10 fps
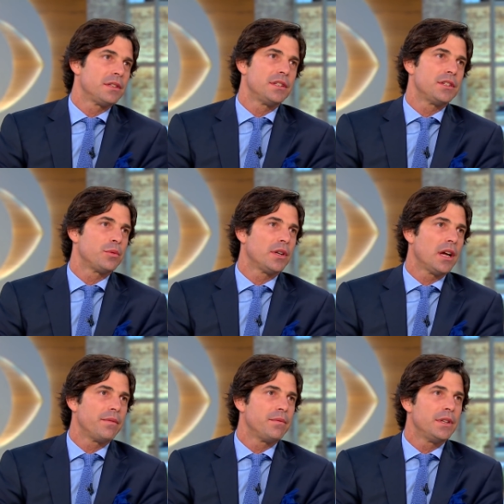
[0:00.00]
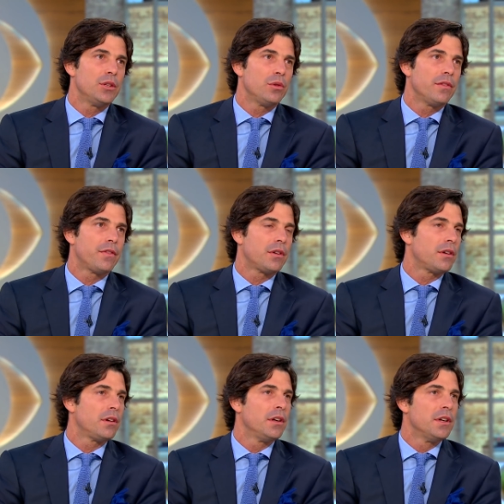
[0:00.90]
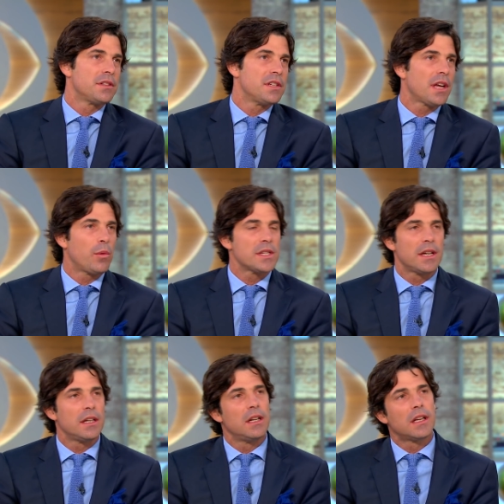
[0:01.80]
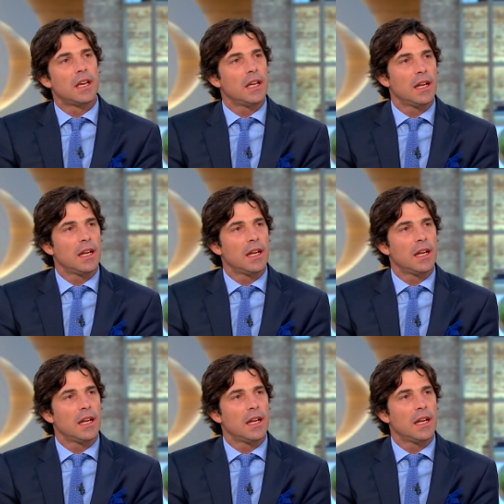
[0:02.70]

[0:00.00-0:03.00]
this is what I've been doing for since I was a little kid.